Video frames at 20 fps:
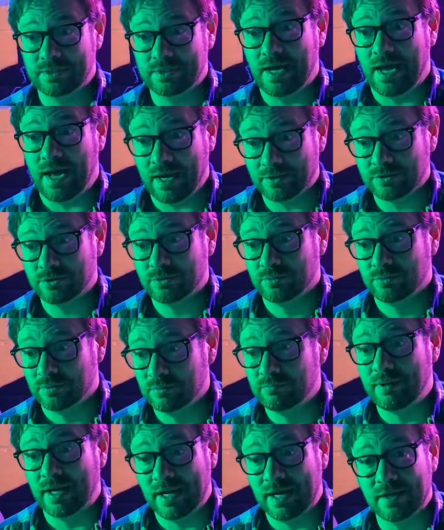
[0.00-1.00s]

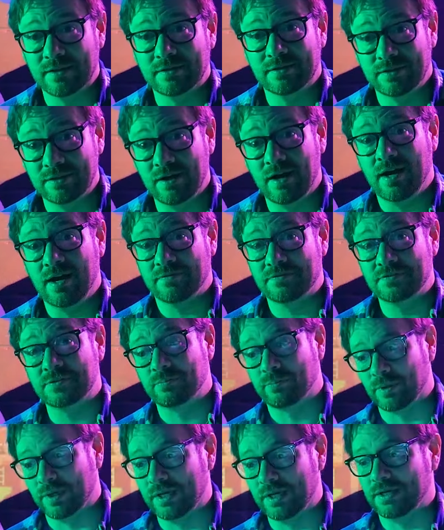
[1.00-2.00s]
actual band The
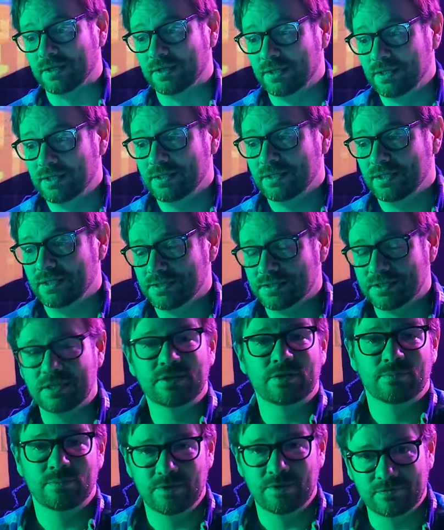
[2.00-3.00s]
Offspring is
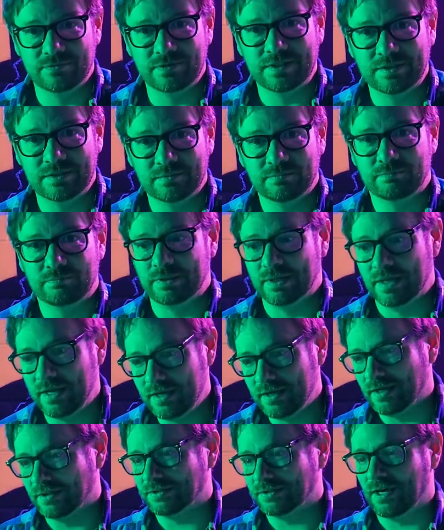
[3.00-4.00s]
in the movie
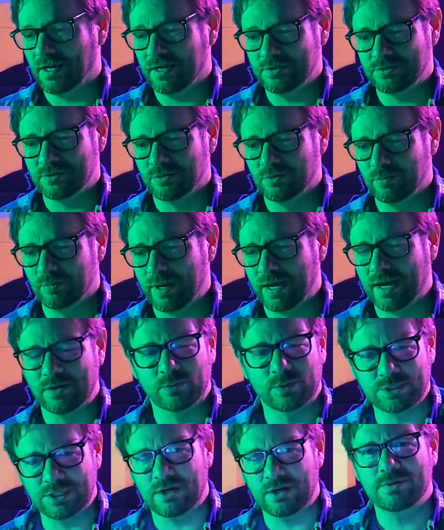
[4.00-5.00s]
playing at the high school band,
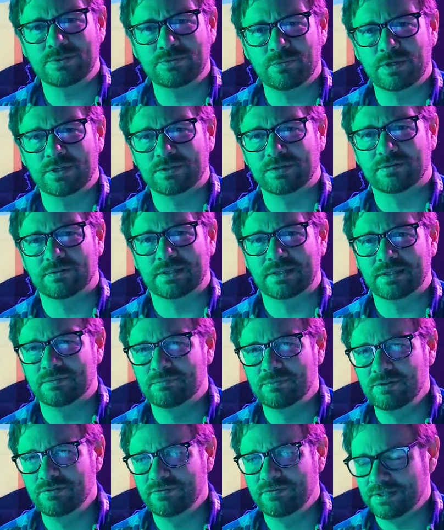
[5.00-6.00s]
which I always wonder, like in
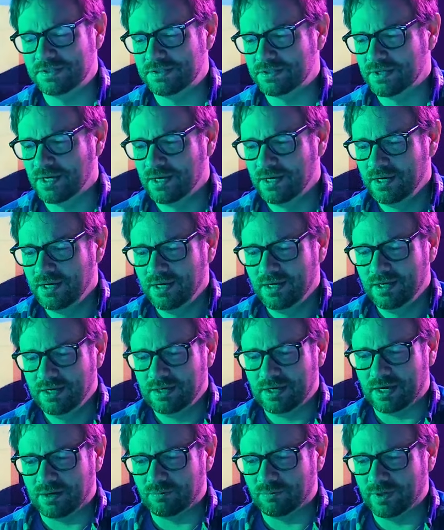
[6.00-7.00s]
movies,
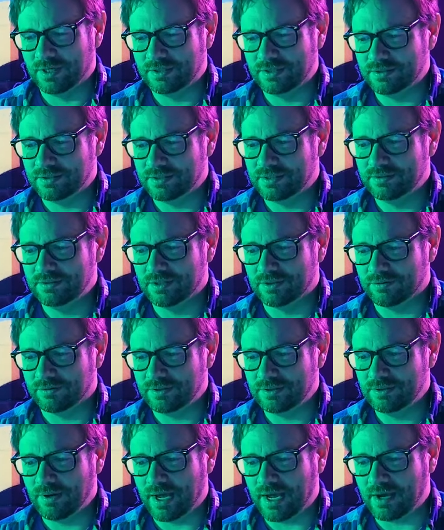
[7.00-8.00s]
when you know
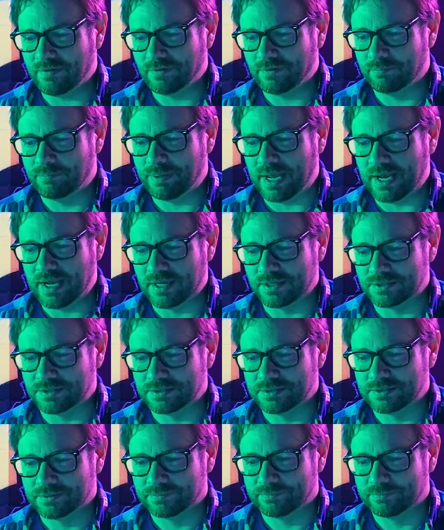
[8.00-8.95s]
you have a band